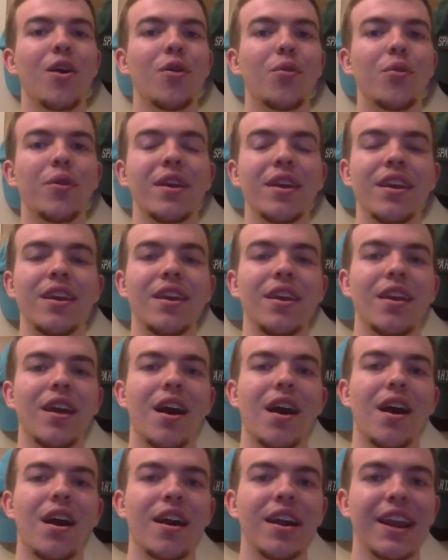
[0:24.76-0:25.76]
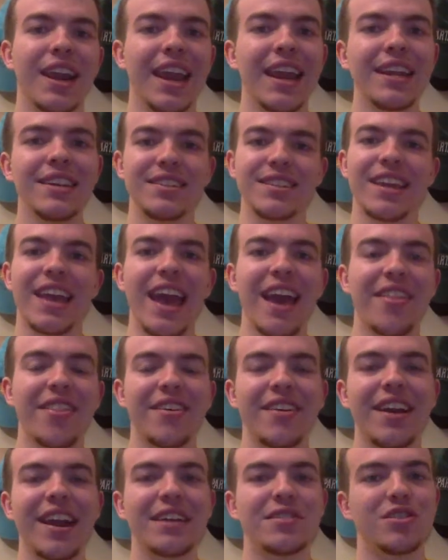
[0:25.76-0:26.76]
We are getting
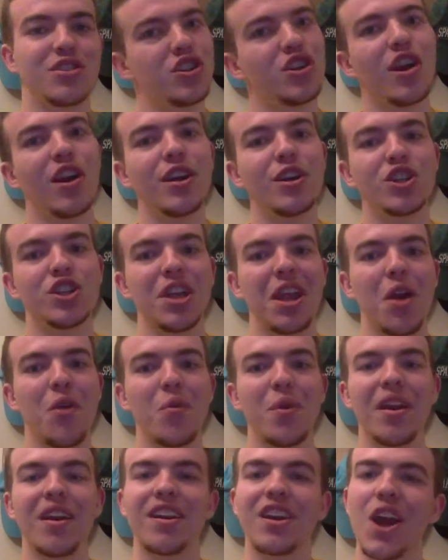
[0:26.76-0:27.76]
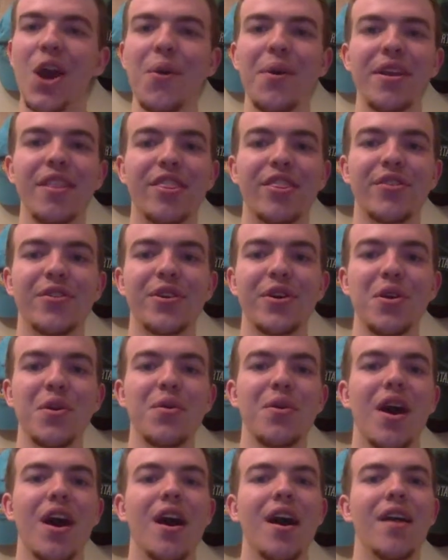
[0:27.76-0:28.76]
together as a church, and we are going
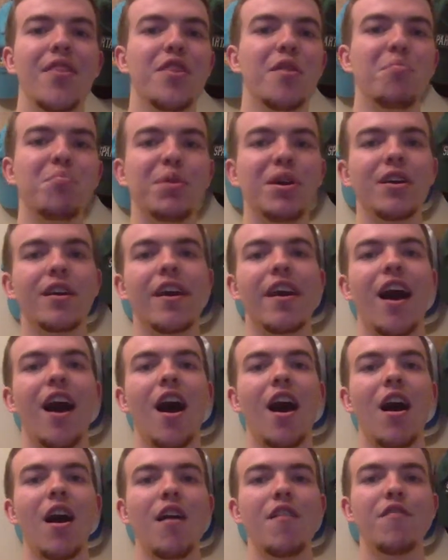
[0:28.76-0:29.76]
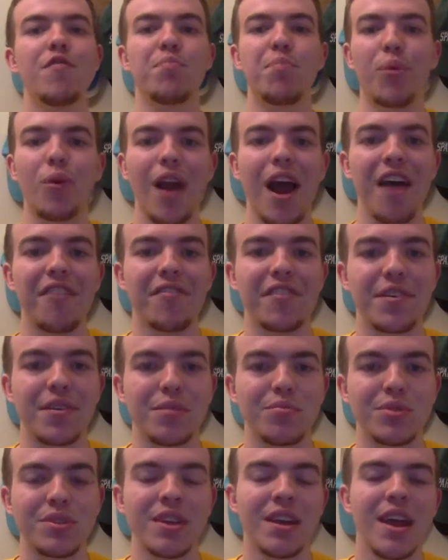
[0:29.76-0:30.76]
through the book of
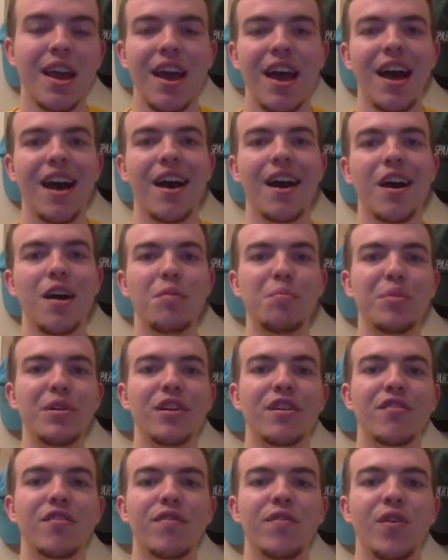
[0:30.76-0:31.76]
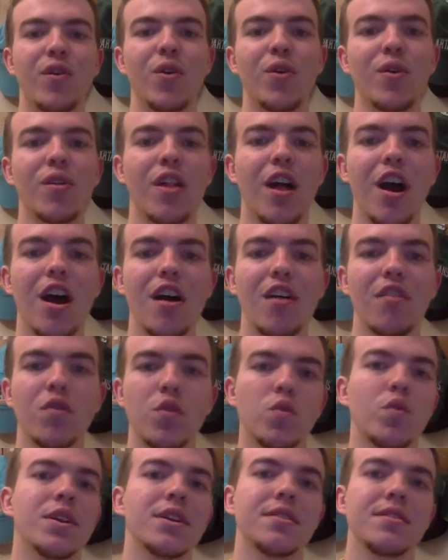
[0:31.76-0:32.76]
Proverbs, a book full of
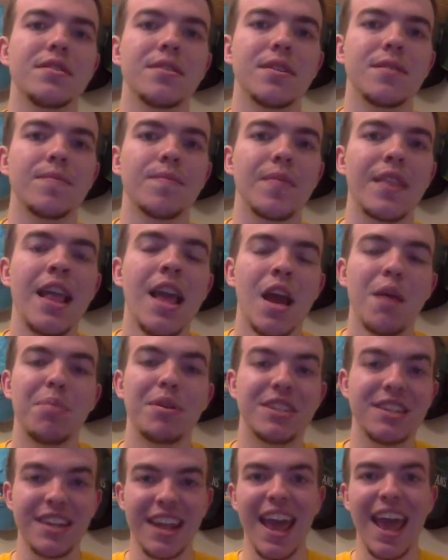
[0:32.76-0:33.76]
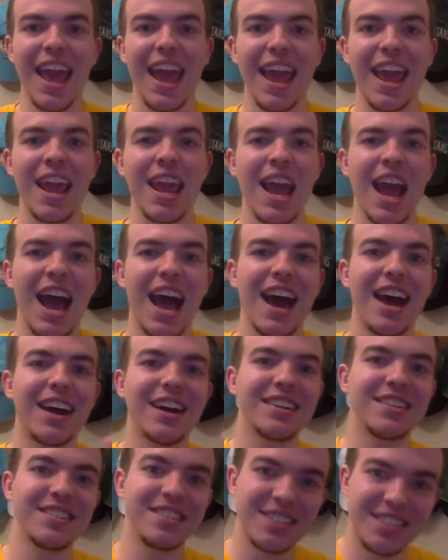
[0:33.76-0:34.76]
wisdom. But today,
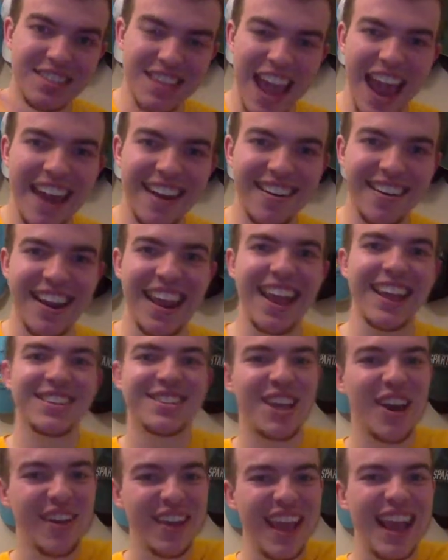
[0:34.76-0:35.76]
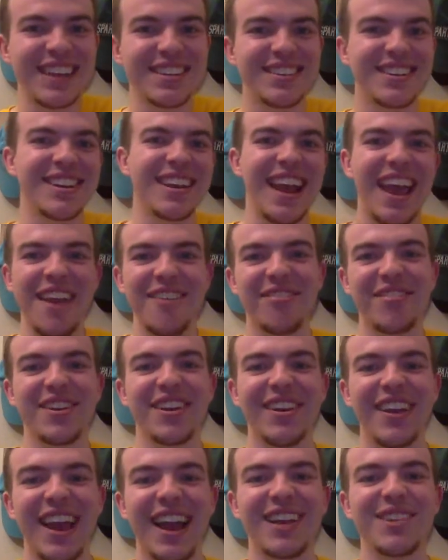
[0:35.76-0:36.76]
on Saturday, so yesterday, for
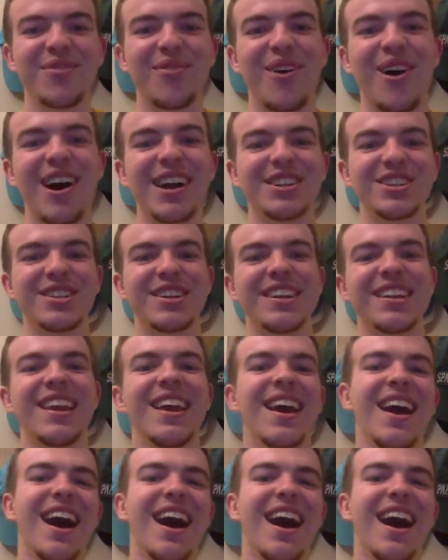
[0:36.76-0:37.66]
you guys watching,